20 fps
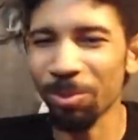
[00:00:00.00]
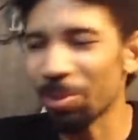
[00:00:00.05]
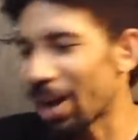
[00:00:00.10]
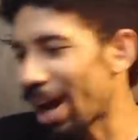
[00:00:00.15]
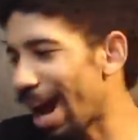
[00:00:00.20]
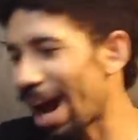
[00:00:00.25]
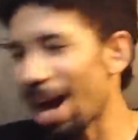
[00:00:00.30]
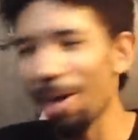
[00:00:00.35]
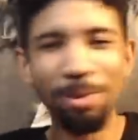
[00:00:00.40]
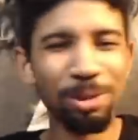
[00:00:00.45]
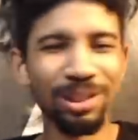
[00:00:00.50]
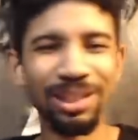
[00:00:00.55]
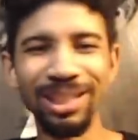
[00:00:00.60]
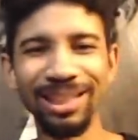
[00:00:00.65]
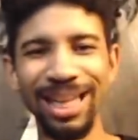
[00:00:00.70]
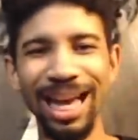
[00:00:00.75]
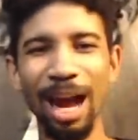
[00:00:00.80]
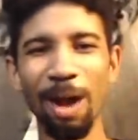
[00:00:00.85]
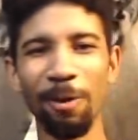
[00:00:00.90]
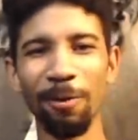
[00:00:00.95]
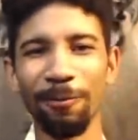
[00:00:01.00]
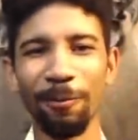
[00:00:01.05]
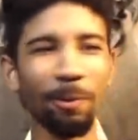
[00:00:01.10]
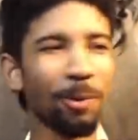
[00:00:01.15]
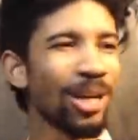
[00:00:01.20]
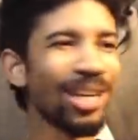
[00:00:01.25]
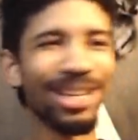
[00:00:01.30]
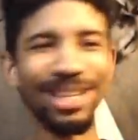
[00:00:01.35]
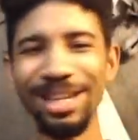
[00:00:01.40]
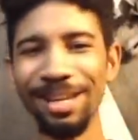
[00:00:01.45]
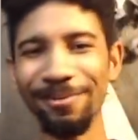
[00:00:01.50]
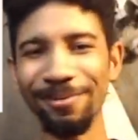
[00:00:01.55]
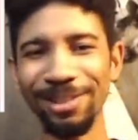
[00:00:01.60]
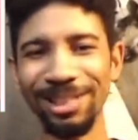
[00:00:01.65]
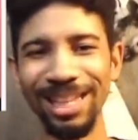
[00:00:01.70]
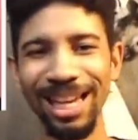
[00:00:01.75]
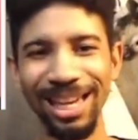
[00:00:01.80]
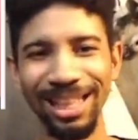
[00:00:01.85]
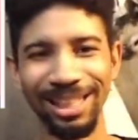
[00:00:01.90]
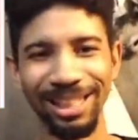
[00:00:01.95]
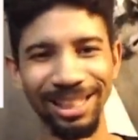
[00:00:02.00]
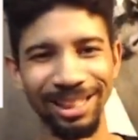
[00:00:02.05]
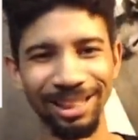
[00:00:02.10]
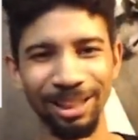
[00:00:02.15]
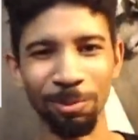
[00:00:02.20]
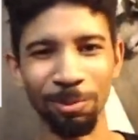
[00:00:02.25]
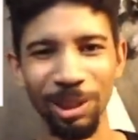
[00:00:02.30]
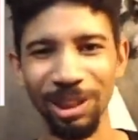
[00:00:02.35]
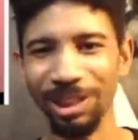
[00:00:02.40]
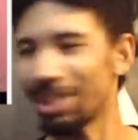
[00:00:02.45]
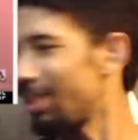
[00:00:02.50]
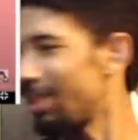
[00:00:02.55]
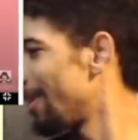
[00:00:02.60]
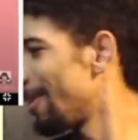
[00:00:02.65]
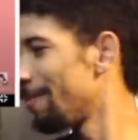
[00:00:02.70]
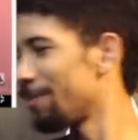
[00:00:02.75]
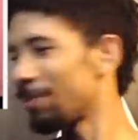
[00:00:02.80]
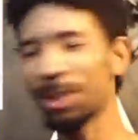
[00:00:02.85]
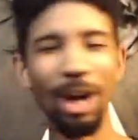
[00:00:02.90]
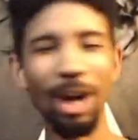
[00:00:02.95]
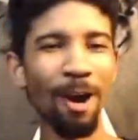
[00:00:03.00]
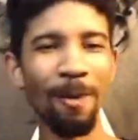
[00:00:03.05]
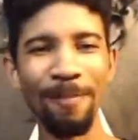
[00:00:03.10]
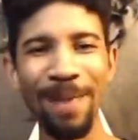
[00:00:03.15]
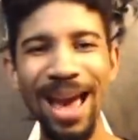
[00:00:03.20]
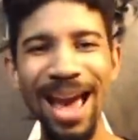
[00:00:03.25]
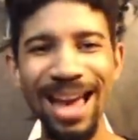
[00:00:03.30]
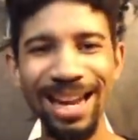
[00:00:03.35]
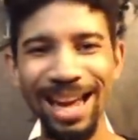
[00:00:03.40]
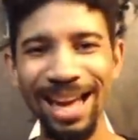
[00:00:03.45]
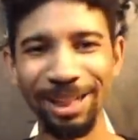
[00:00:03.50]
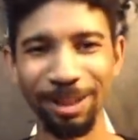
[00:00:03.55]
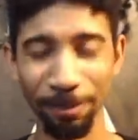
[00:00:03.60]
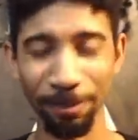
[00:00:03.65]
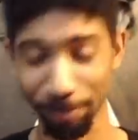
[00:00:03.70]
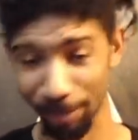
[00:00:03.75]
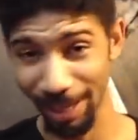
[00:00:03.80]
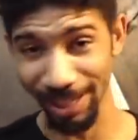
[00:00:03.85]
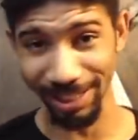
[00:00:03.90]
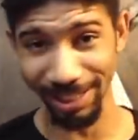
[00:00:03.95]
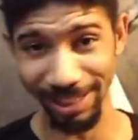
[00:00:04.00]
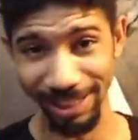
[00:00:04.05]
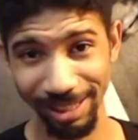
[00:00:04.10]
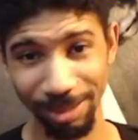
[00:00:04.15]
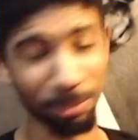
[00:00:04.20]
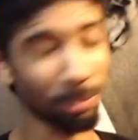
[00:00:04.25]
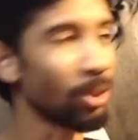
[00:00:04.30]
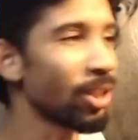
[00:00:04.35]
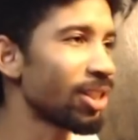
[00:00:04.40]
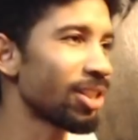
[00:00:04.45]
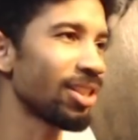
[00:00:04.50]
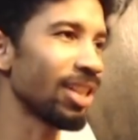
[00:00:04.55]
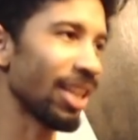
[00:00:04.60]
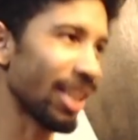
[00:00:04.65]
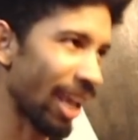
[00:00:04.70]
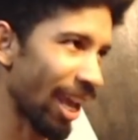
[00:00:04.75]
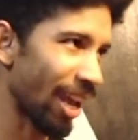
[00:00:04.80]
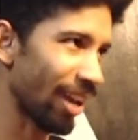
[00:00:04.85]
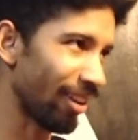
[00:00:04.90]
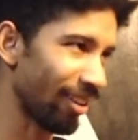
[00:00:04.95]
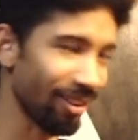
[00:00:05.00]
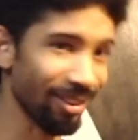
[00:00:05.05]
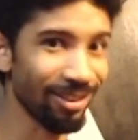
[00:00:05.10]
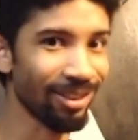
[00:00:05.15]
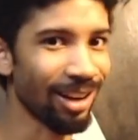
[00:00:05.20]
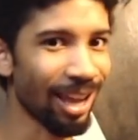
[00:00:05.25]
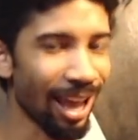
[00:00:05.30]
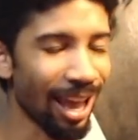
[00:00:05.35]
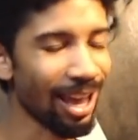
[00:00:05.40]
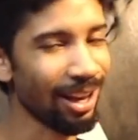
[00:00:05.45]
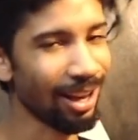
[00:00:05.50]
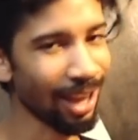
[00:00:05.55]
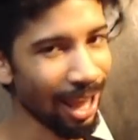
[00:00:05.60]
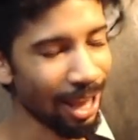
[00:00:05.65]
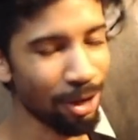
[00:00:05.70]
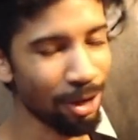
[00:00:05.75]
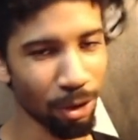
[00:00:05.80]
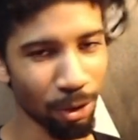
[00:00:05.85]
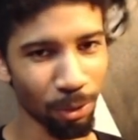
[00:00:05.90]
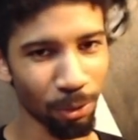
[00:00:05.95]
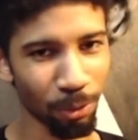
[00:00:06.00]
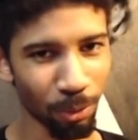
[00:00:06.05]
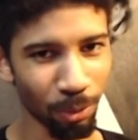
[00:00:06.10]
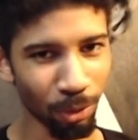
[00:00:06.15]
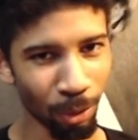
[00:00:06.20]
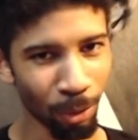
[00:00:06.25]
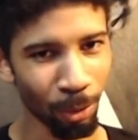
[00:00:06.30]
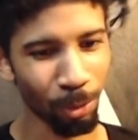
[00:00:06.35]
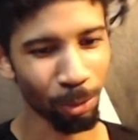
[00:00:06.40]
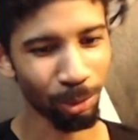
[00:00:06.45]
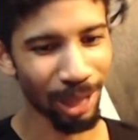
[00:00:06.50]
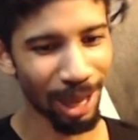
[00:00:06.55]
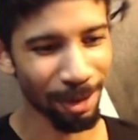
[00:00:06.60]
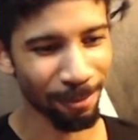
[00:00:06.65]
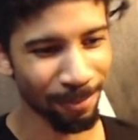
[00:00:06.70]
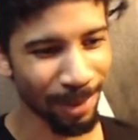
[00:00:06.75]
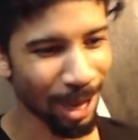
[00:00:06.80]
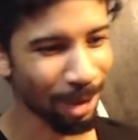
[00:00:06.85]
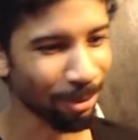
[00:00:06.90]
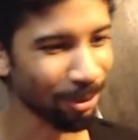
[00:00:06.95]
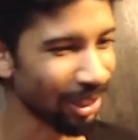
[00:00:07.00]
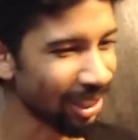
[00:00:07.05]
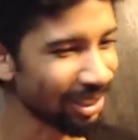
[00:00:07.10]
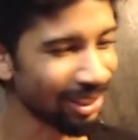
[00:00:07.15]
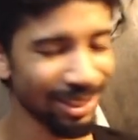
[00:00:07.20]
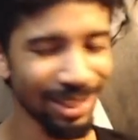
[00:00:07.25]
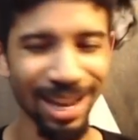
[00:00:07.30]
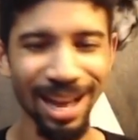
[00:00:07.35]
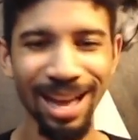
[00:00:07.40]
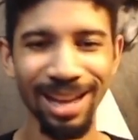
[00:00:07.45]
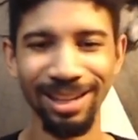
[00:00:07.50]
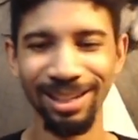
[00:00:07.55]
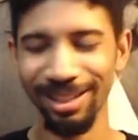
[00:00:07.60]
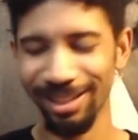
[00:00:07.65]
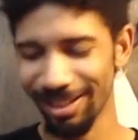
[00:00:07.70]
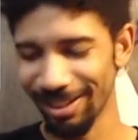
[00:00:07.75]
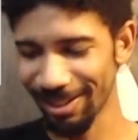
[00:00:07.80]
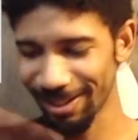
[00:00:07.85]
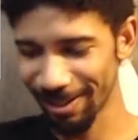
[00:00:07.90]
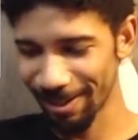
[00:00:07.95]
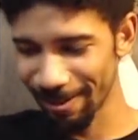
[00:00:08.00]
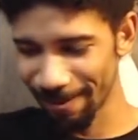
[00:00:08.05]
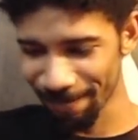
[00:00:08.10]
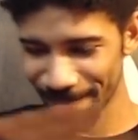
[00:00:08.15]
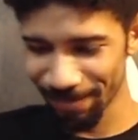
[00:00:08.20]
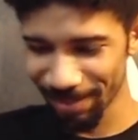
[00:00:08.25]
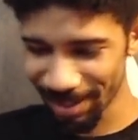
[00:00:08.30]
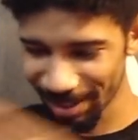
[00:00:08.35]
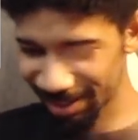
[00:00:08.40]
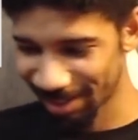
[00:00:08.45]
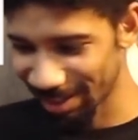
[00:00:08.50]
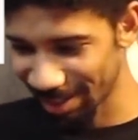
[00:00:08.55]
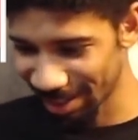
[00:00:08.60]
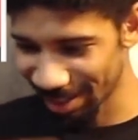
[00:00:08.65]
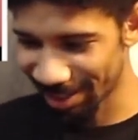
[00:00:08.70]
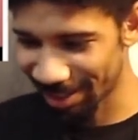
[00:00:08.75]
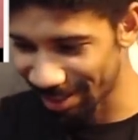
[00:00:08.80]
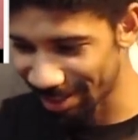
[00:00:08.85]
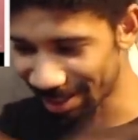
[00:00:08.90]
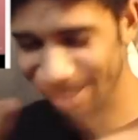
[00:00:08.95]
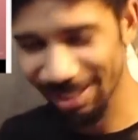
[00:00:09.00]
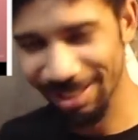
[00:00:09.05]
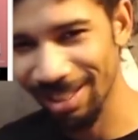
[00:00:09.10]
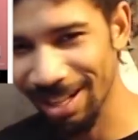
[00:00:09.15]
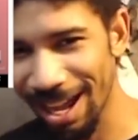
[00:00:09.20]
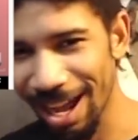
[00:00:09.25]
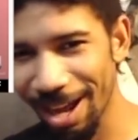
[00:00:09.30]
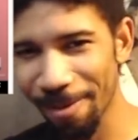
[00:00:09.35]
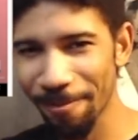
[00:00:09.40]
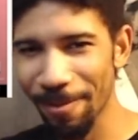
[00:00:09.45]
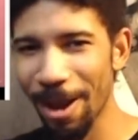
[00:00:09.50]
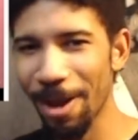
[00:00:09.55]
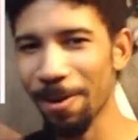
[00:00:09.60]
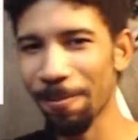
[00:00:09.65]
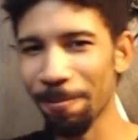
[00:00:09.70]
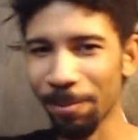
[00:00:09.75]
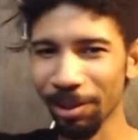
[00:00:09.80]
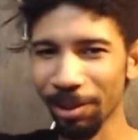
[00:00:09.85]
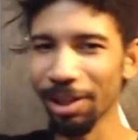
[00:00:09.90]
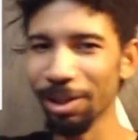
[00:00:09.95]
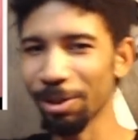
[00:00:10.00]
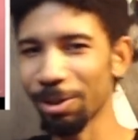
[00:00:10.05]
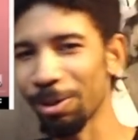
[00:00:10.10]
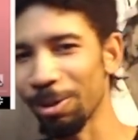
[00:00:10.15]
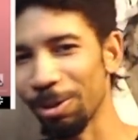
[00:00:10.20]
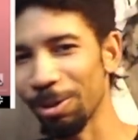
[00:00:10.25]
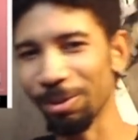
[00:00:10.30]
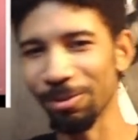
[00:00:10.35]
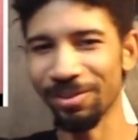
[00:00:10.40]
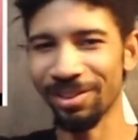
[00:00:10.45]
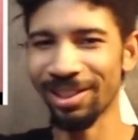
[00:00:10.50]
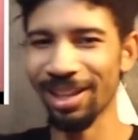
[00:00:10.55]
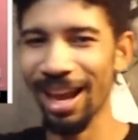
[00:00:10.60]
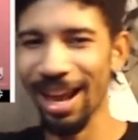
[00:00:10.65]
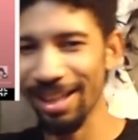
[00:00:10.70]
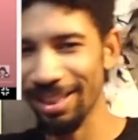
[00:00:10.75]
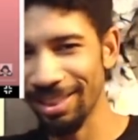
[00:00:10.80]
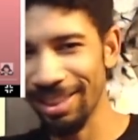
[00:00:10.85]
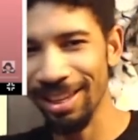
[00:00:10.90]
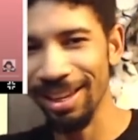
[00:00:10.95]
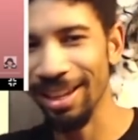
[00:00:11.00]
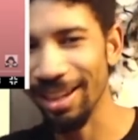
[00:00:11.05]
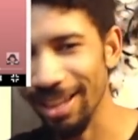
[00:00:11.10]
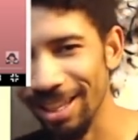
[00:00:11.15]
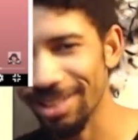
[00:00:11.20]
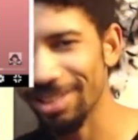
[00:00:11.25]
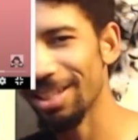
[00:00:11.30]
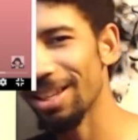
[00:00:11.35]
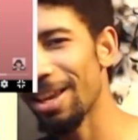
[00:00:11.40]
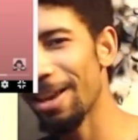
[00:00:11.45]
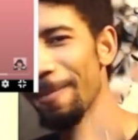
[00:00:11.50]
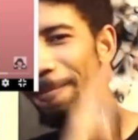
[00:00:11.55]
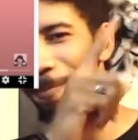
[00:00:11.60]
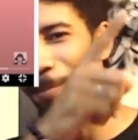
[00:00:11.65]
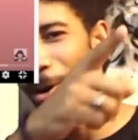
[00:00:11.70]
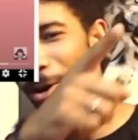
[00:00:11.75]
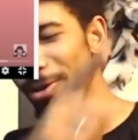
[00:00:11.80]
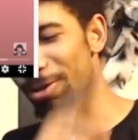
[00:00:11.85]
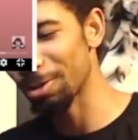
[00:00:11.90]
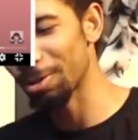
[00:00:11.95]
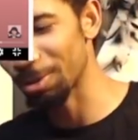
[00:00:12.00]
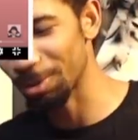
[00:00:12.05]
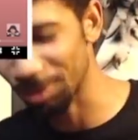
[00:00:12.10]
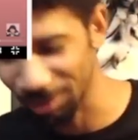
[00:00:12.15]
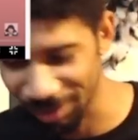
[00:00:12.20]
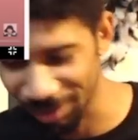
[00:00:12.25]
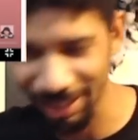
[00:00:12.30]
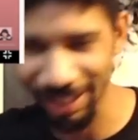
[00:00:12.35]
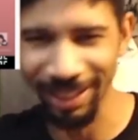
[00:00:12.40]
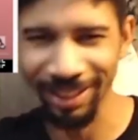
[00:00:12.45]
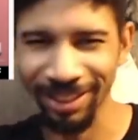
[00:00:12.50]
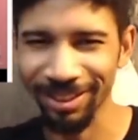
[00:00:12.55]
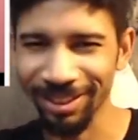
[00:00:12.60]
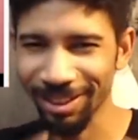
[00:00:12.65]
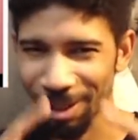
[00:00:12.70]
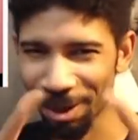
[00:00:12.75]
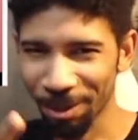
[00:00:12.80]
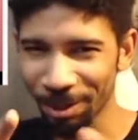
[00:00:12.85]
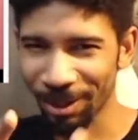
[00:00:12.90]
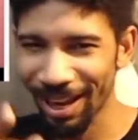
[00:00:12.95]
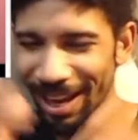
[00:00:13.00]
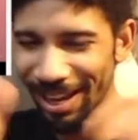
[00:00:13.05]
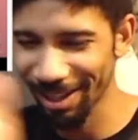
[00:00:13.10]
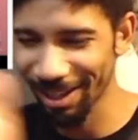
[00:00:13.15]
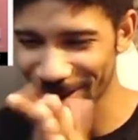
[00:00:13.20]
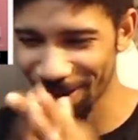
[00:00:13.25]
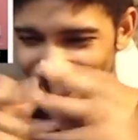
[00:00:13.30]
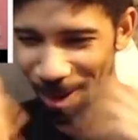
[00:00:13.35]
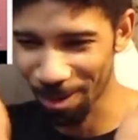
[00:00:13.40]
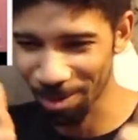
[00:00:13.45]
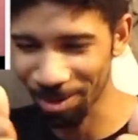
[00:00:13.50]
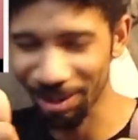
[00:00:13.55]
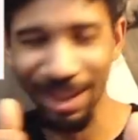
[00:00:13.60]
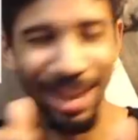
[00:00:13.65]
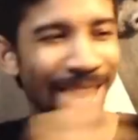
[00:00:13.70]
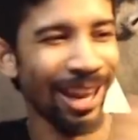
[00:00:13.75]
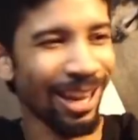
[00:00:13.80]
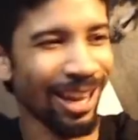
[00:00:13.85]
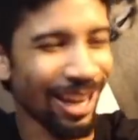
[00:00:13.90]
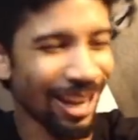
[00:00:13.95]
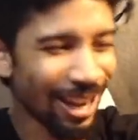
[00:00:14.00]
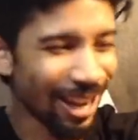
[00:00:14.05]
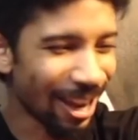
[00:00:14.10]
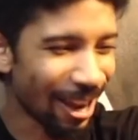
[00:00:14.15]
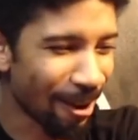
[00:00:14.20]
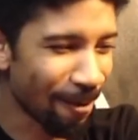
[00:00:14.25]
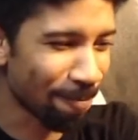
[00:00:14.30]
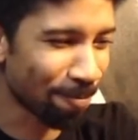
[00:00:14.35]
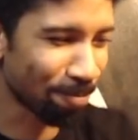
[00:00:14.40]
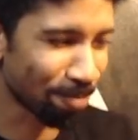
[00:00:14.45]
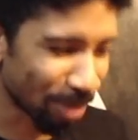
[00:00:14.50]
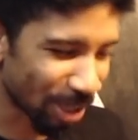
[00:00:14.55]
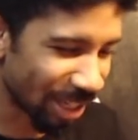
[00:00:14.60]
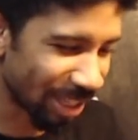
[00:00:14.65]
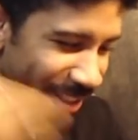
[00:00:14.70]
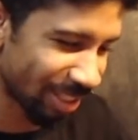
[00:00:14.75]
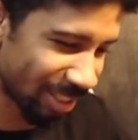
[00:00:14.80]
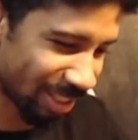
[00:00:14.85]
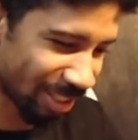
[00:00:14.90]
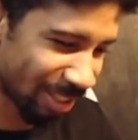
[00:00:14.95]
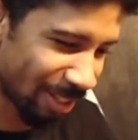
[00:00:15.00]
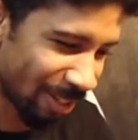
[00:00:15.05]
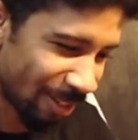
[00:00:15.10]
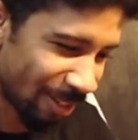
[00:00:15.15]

How is this our? We didn't even say this. What? Y'all mad at the president? Which again, I I know a whole lot about. It's not. It's it's it's not about a political side thing. It's a him personal thing. Okay, okay. Uh, but